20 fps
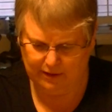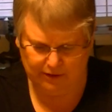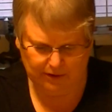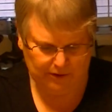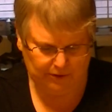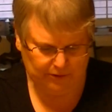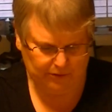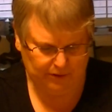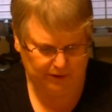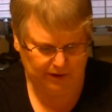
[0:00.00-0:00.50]

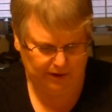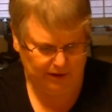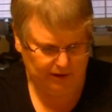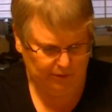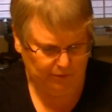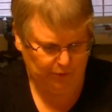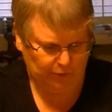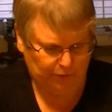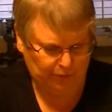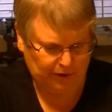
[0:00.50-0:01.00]
Okay,
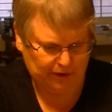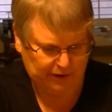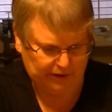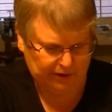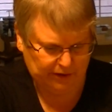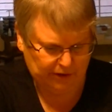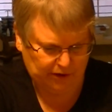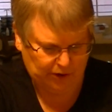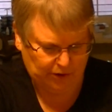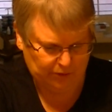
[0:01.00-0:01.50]
we're ready
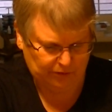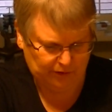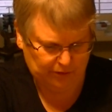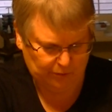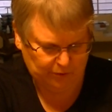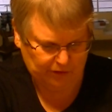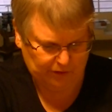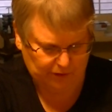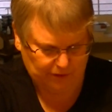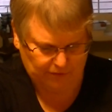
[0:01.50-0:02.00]
to go then
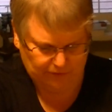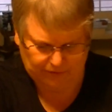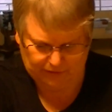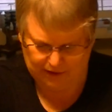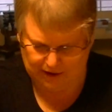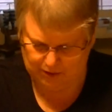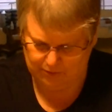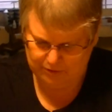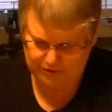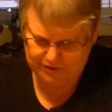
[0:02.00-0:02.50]
with our
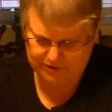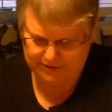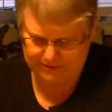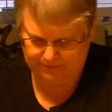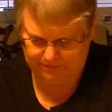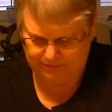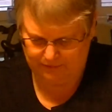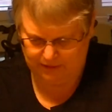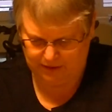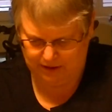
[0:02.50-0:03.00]
flowers.
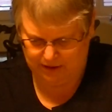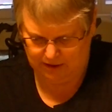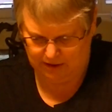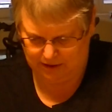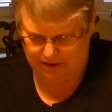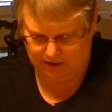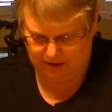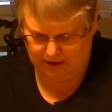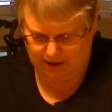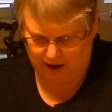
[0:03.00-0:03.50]

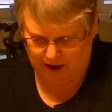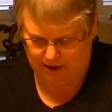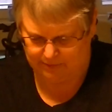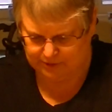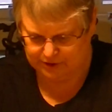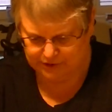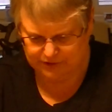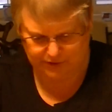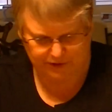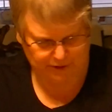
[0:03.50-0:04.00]
I'm
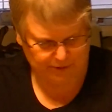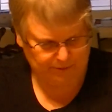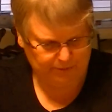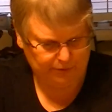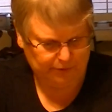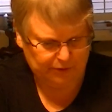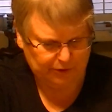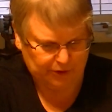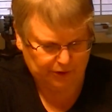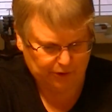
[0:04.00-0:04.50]
just going to
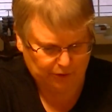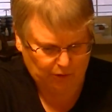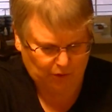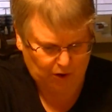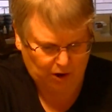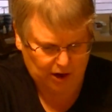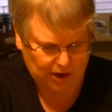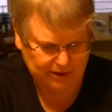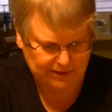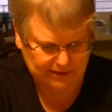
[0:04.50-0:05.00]
put it
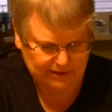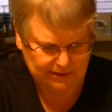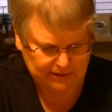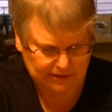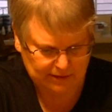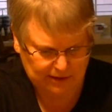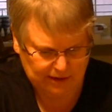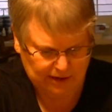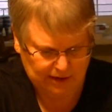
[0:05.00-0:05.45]
across,